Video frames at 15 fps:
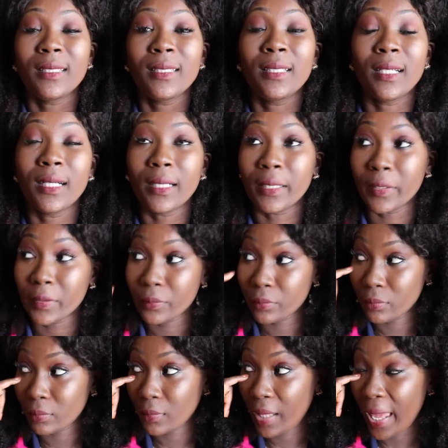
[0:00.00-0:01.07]
the
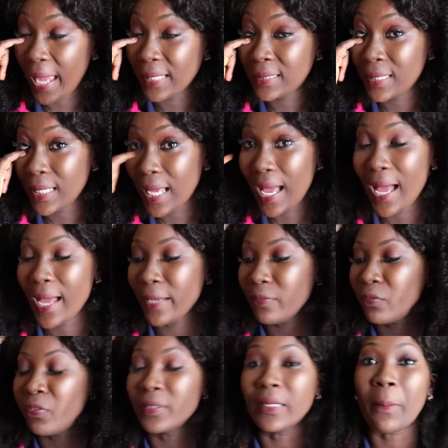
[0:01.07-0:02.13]

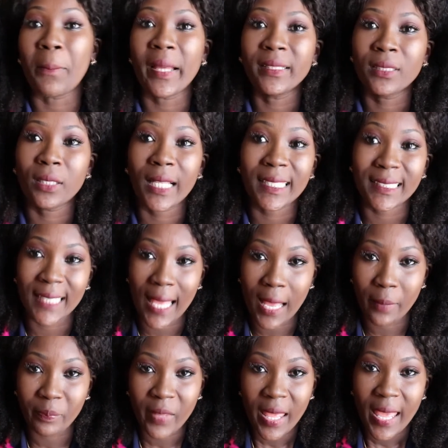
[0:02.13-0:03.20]
ATI fundamental
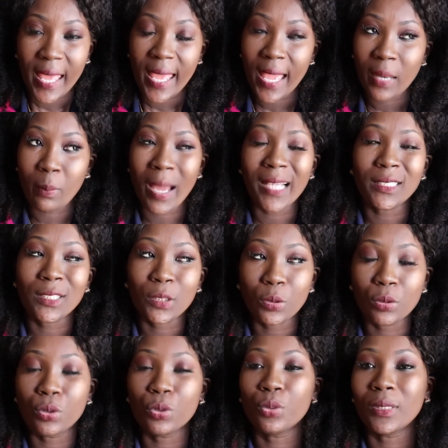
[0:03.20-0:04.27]
exam. And my
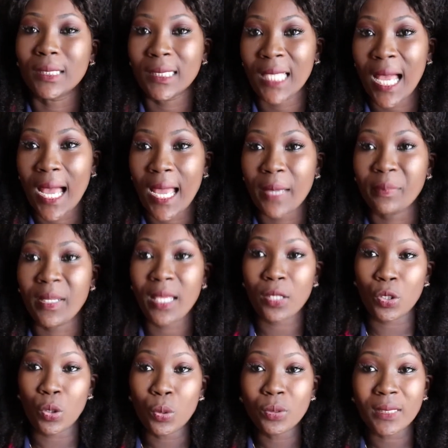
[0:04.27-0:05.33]
school during the time, they
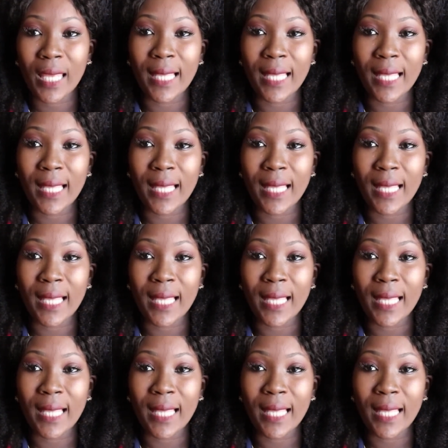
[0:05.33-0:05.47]
used